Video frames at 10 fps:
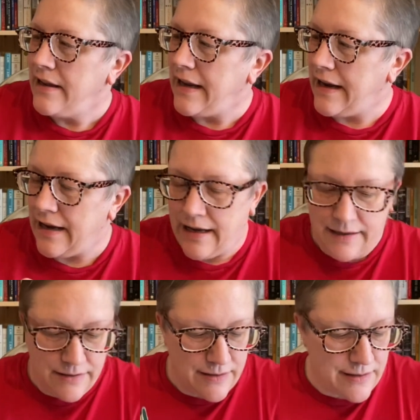
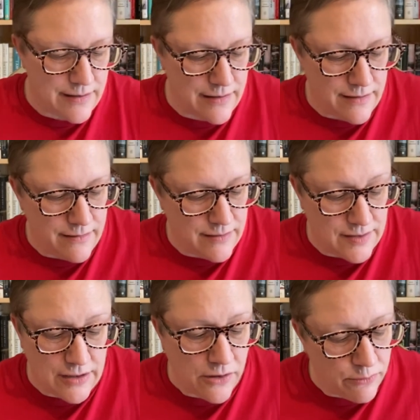and
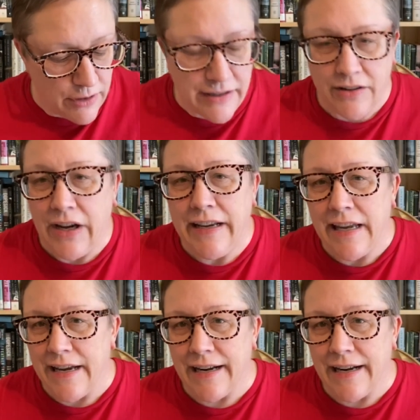still really liking it.